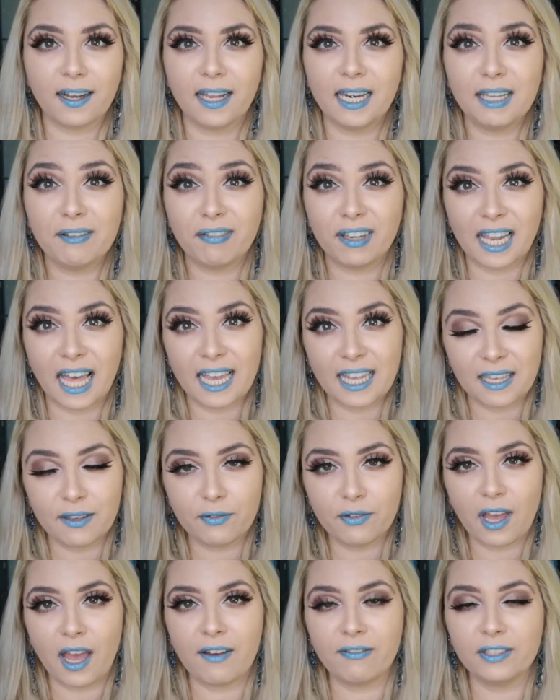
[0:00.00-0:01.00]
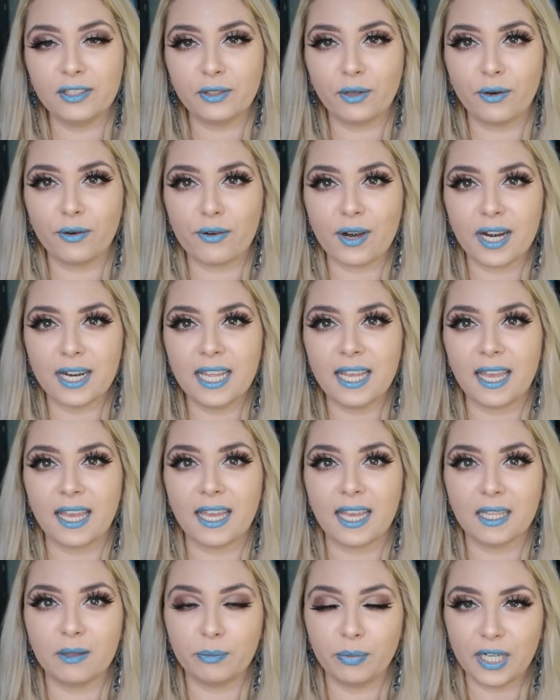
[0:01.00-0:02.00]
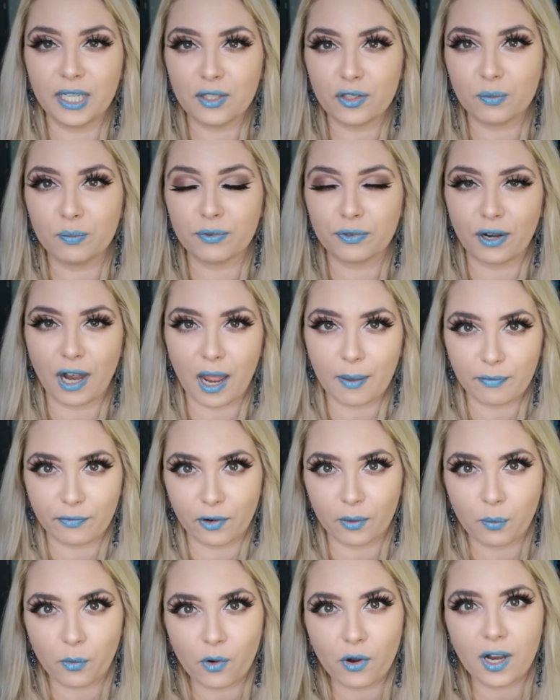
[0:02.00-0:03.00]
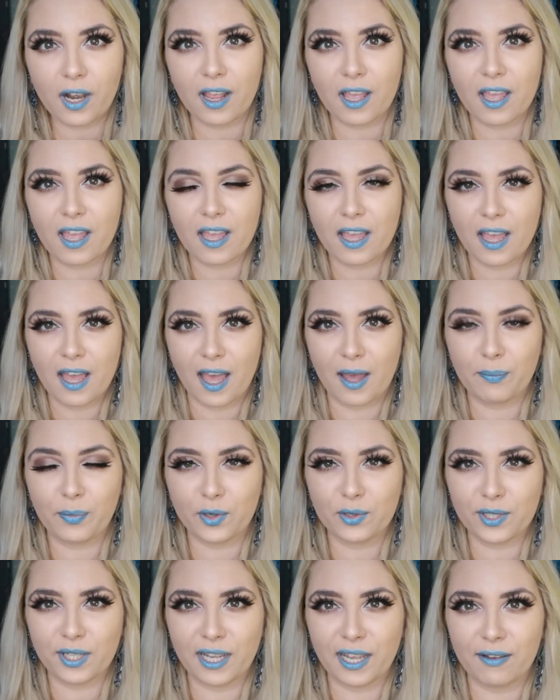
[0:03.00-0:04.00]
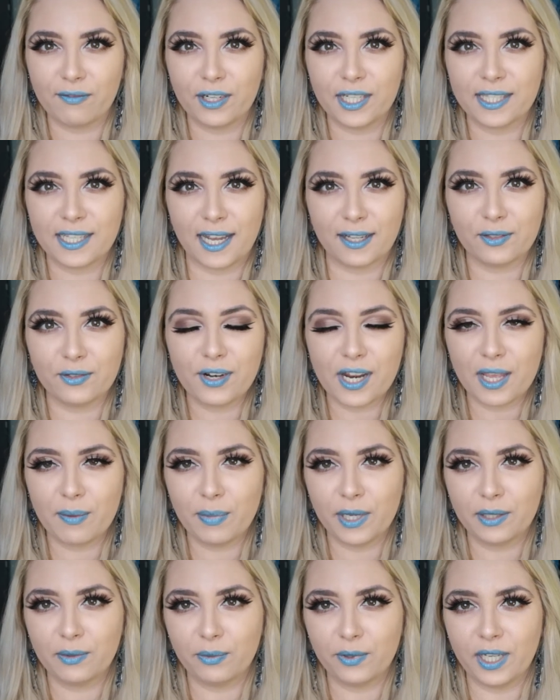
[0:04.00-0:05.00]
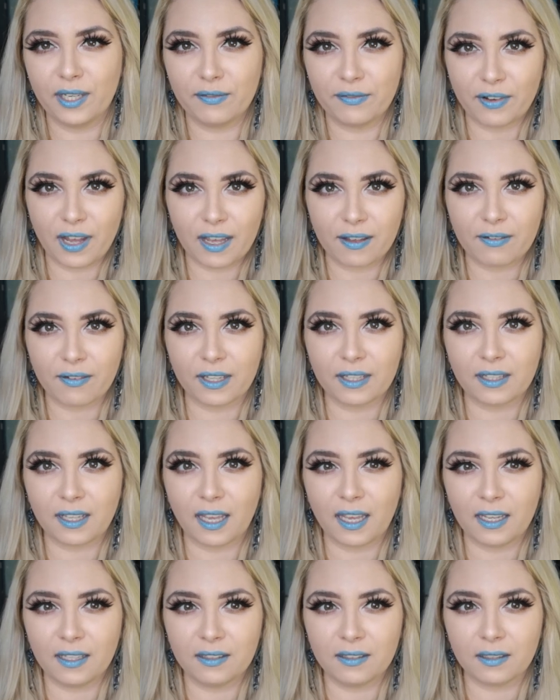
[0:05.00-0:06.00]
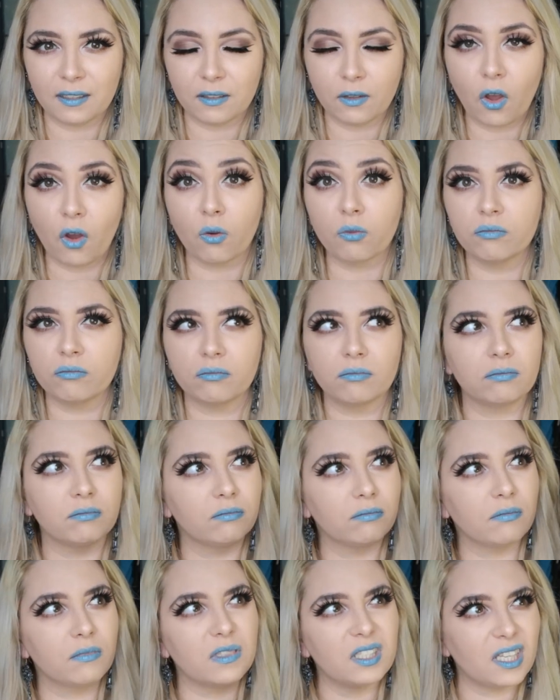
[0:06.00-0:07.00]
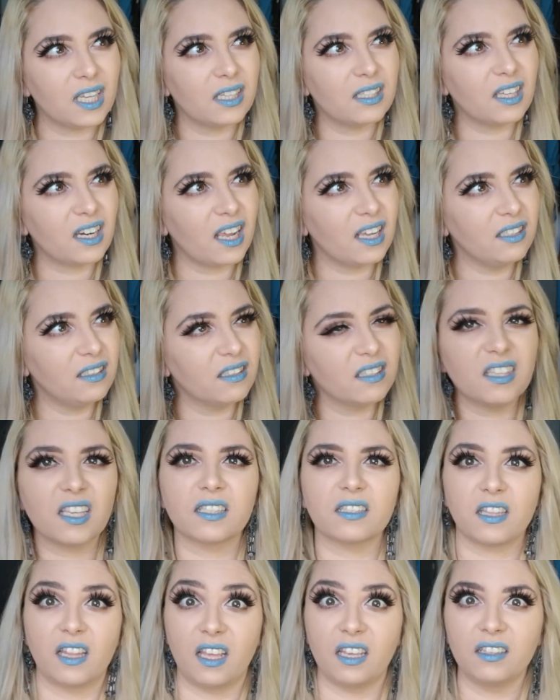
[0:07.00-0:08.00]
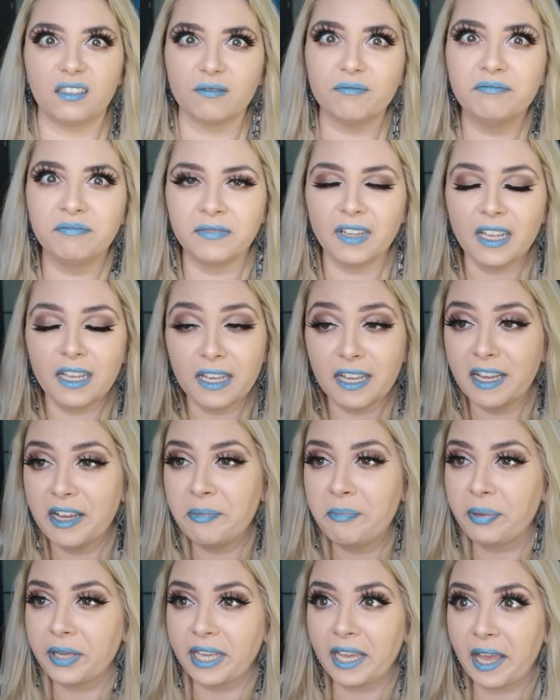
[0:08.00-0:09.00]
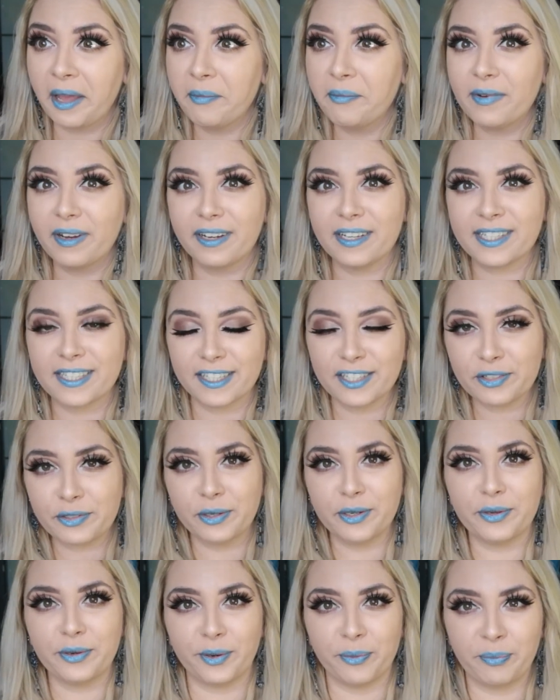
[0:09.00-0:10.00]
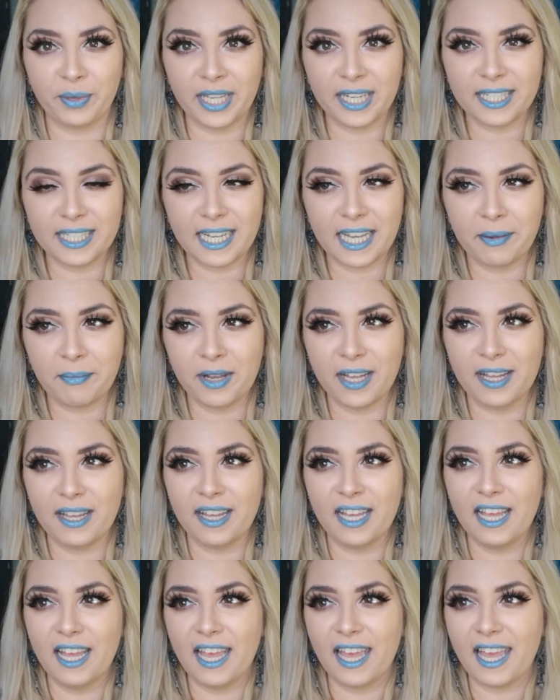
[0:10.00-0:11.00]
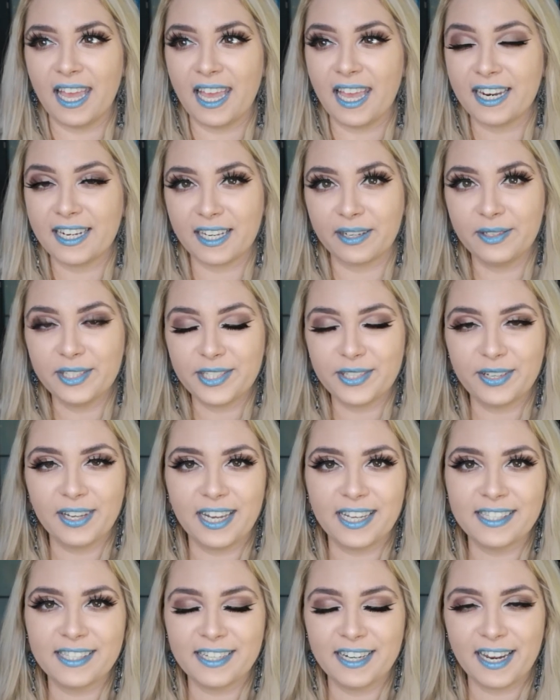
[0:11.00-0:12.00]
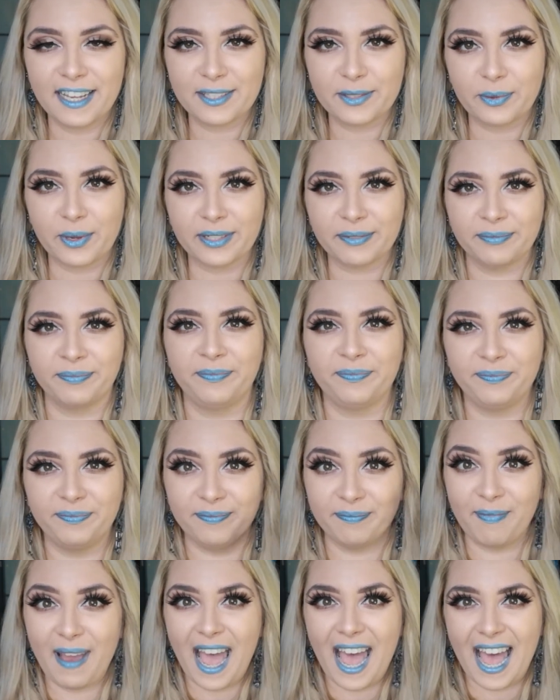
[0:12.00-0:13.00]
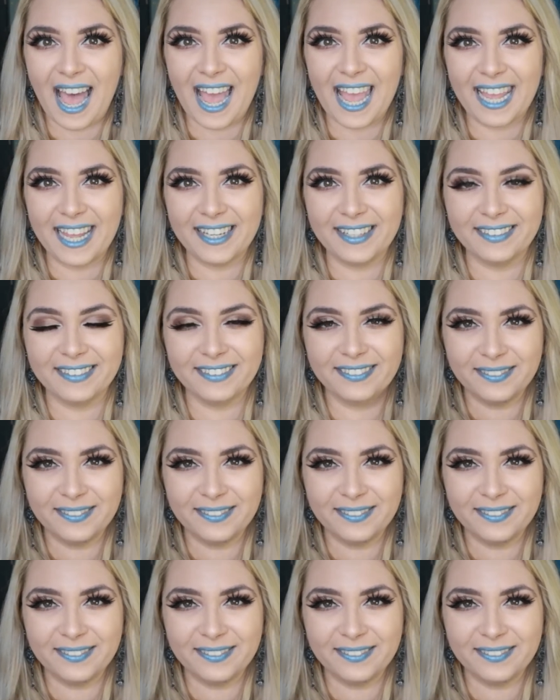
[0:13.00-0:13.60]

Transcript: Leave a like if you haven't already, and please subscribe for more. I'm posting every Saturday between 5 and 8, no, 6 and 8 p.m. Central European time, and I will see you guys in the next one. Bye!